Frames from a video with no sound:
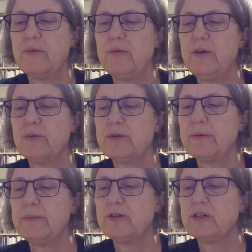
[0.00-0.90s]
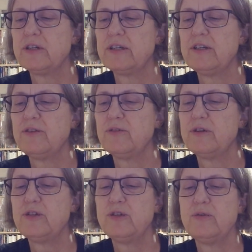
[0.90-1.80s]
Reader was published in
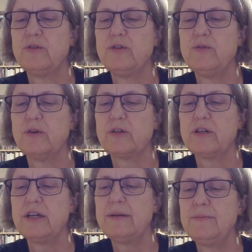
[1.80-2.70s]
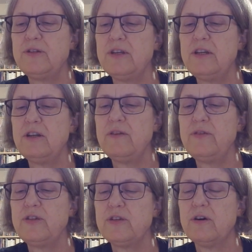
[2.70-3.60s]
1932, the New York Times said of
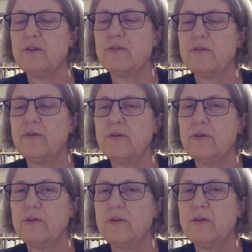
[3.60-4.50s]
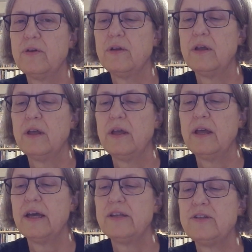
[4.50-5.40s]
its author,
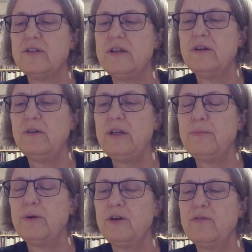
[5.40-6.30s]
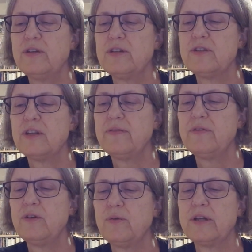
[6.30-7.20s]
"As nearly perfect as
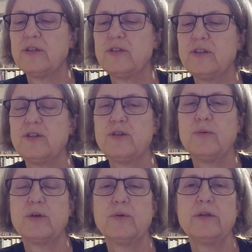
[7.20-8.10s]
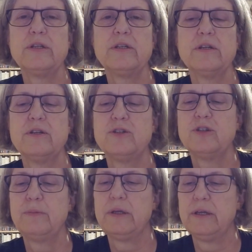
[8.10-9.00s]
heaven grants it to a critic
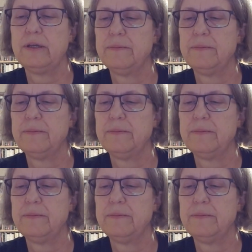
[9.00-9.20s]
to be."